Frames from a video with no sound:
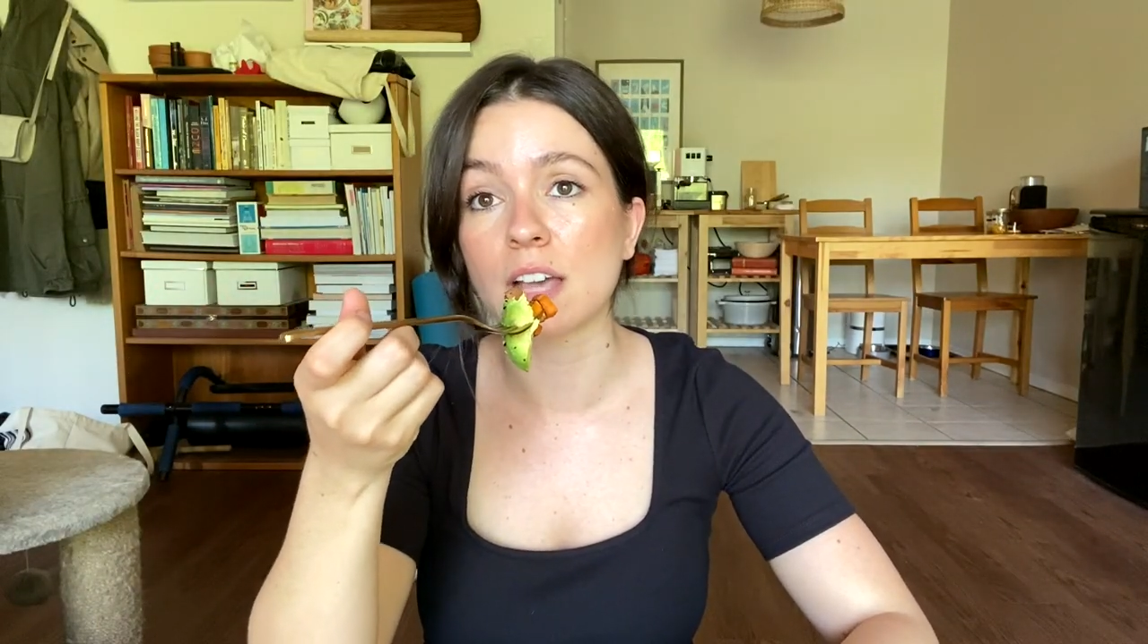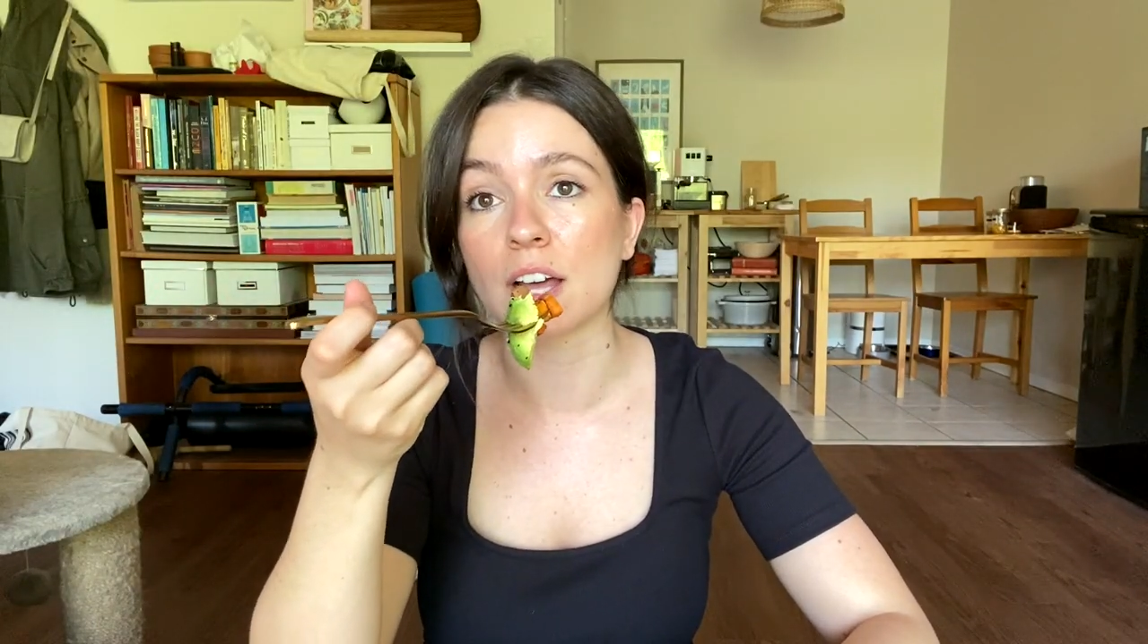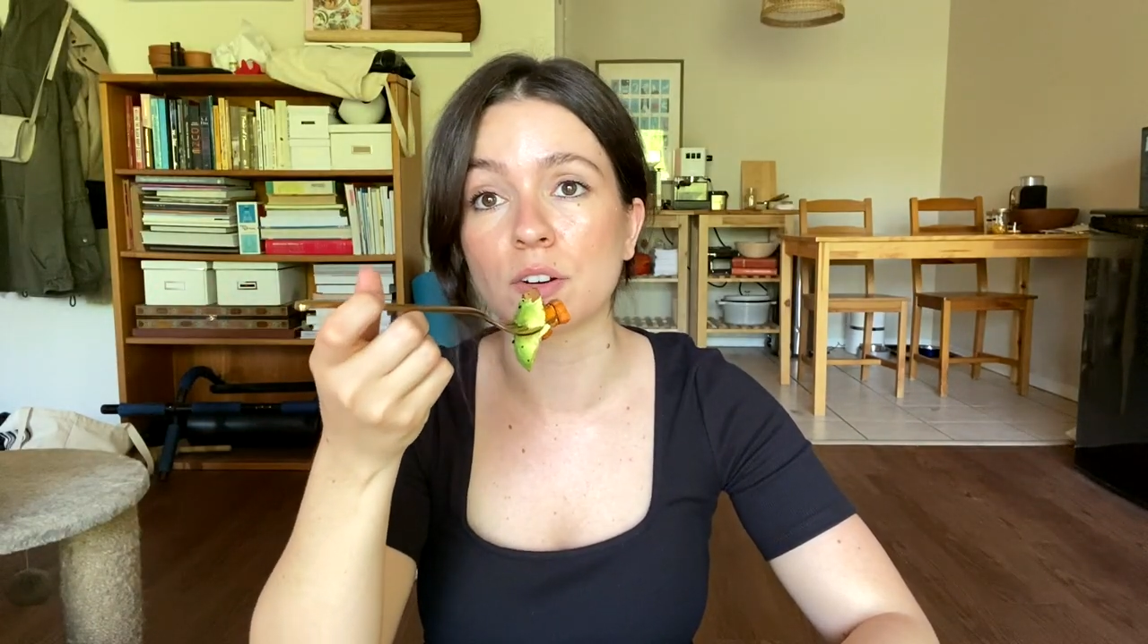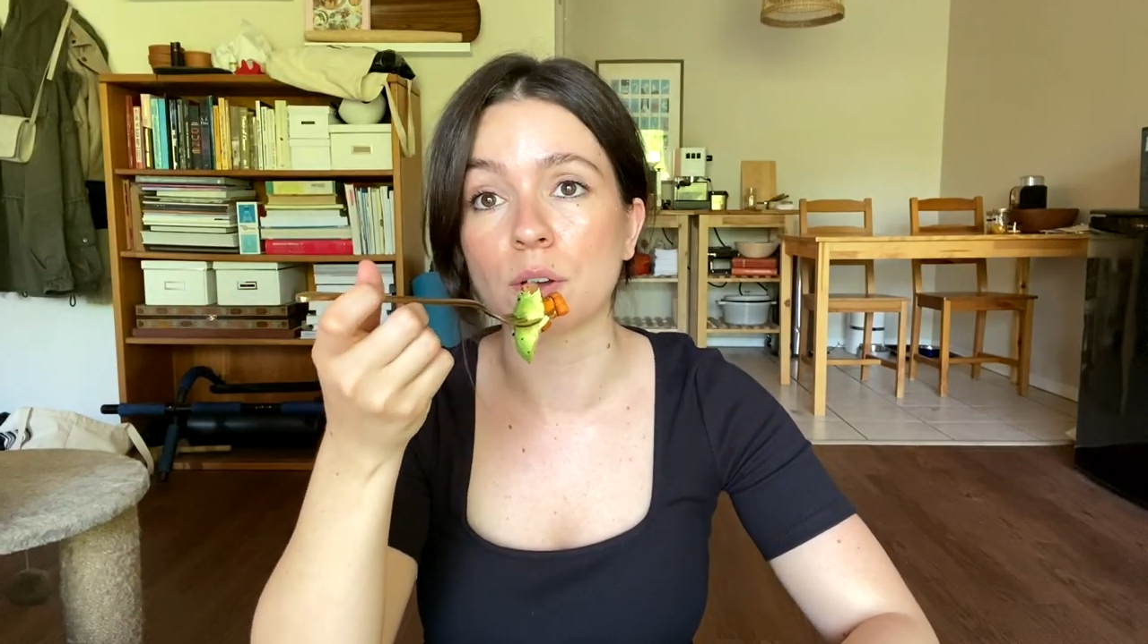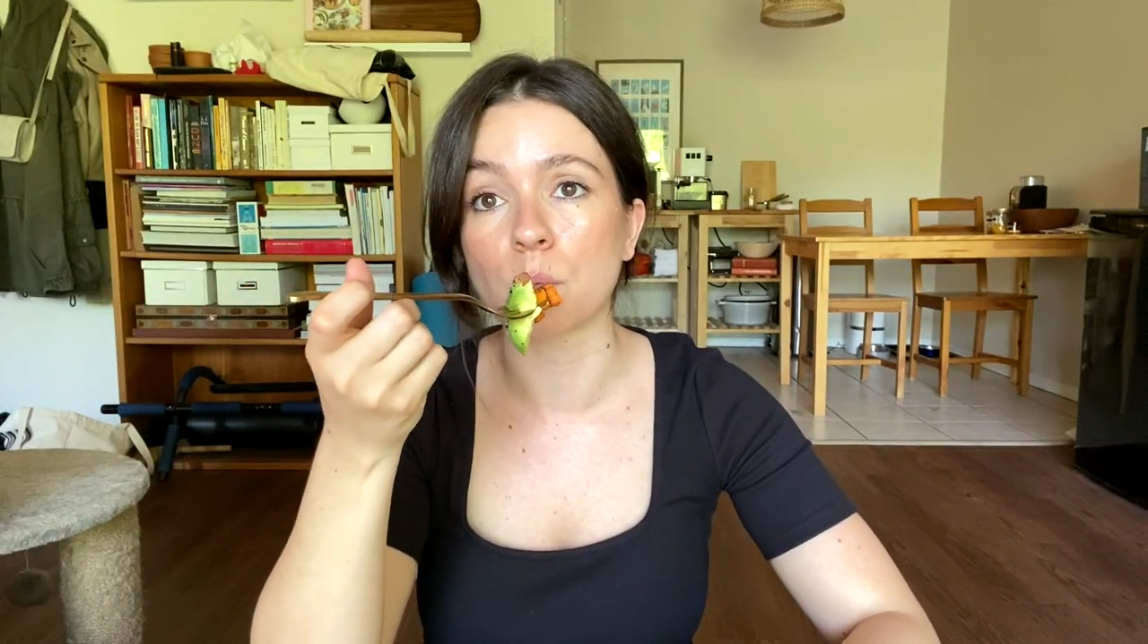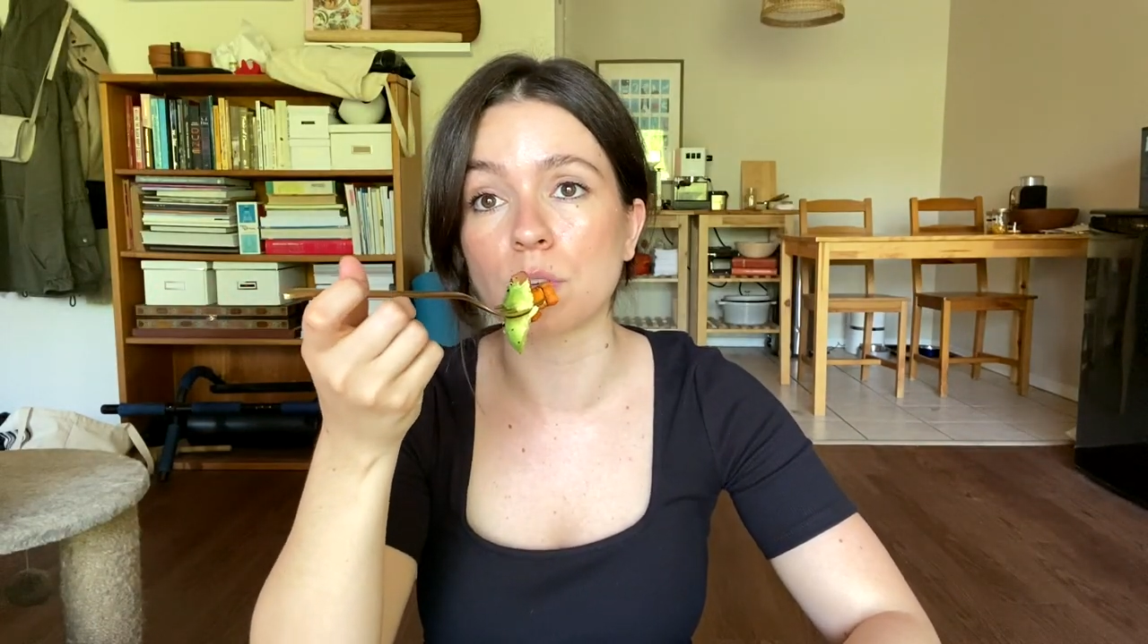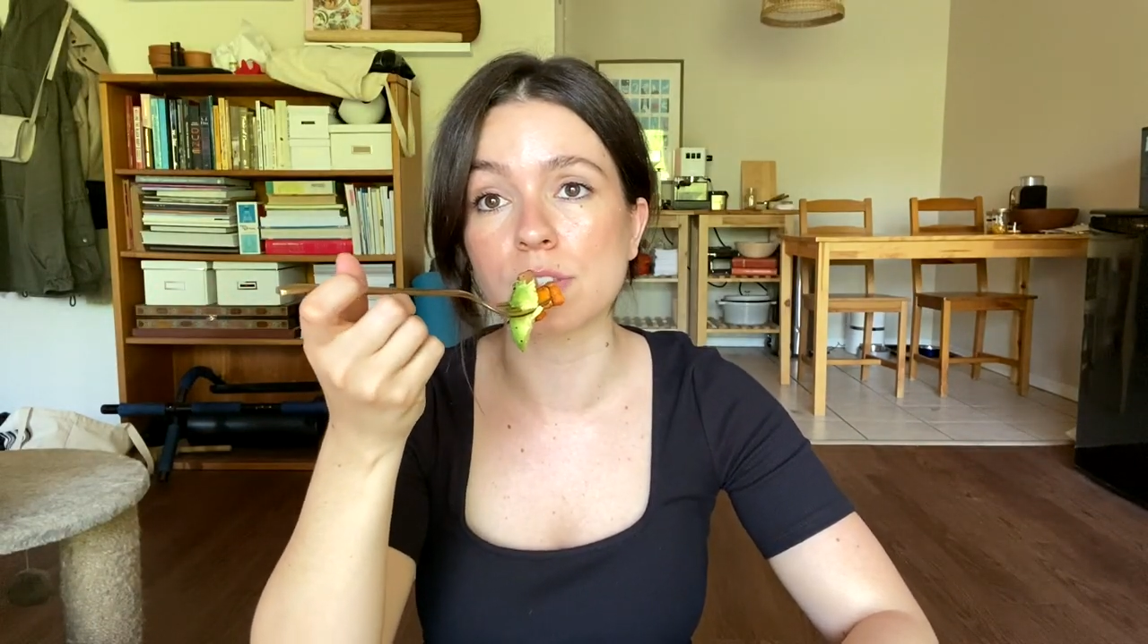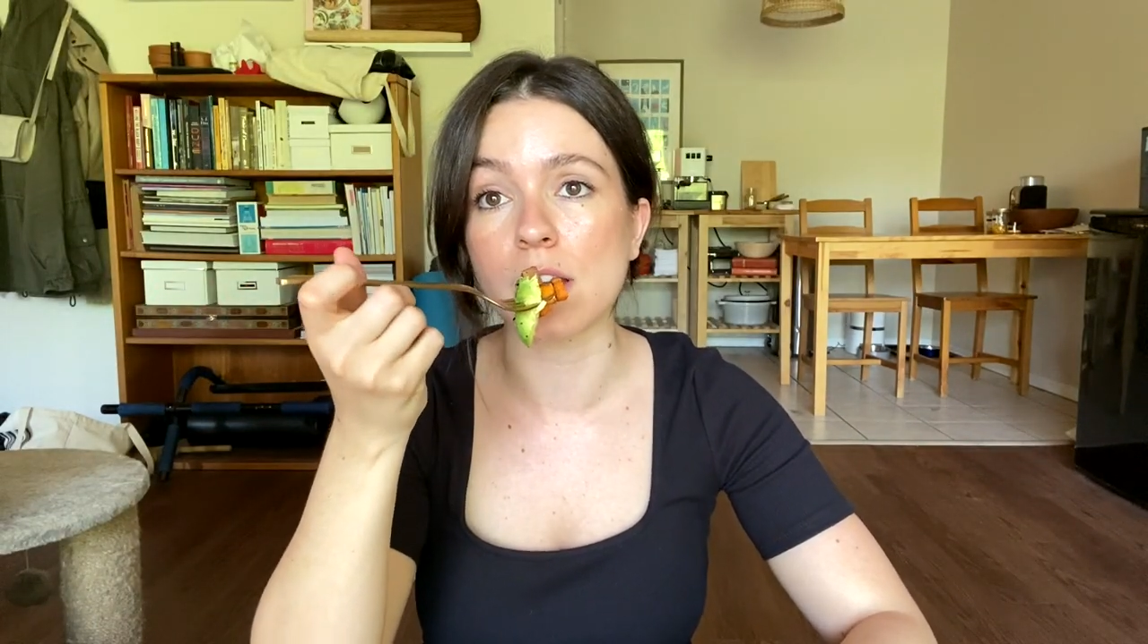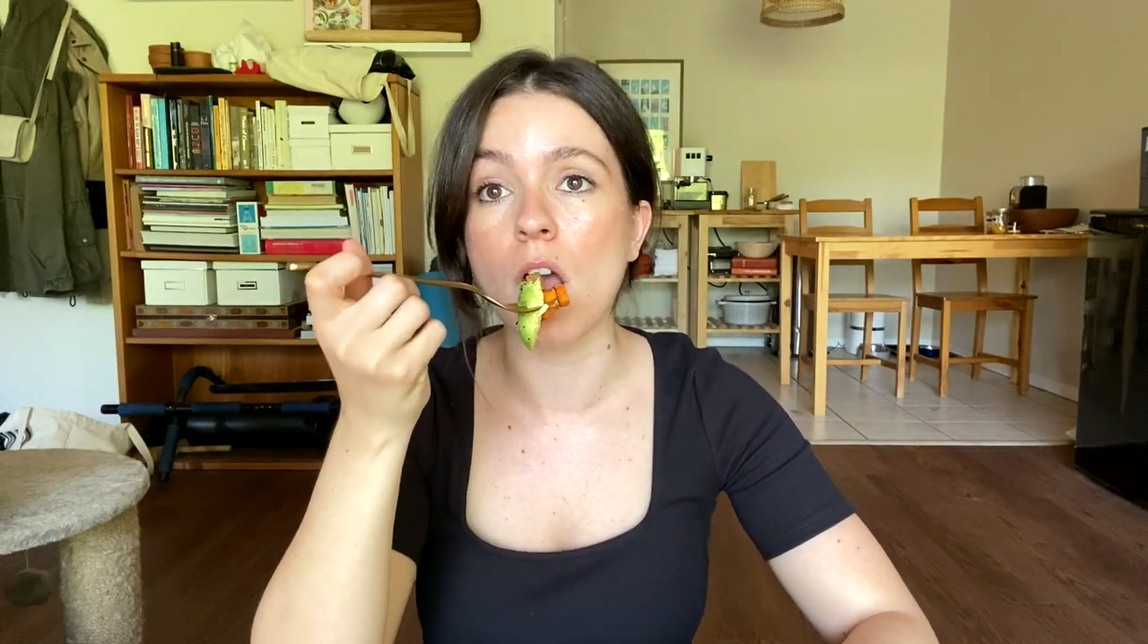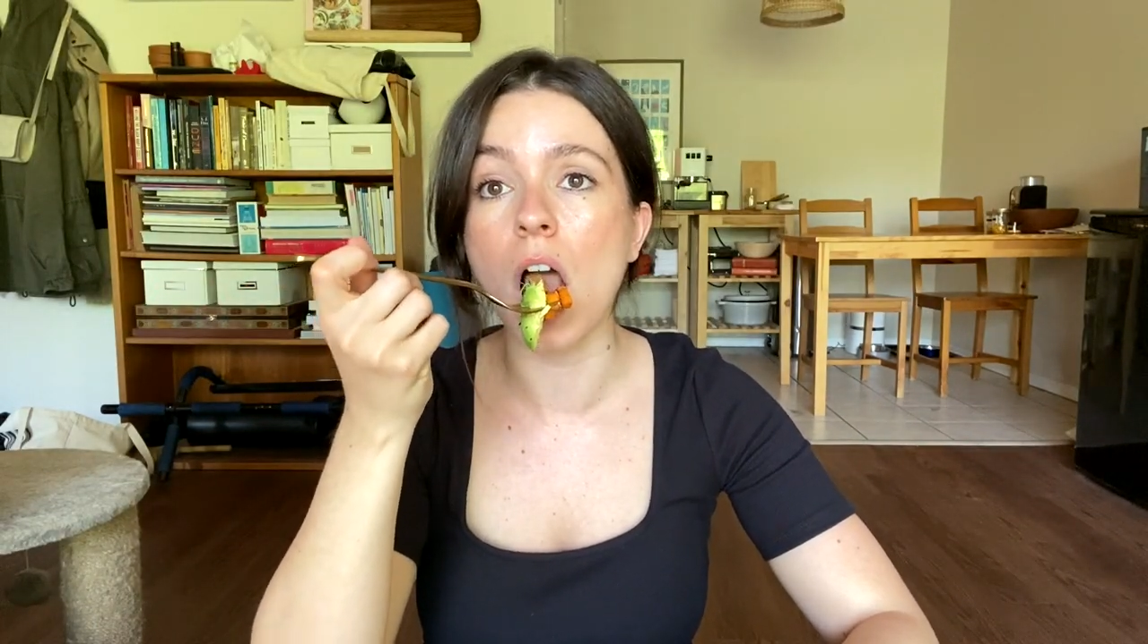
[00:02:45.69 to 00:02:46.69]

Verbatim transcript: I don't know. We'll see.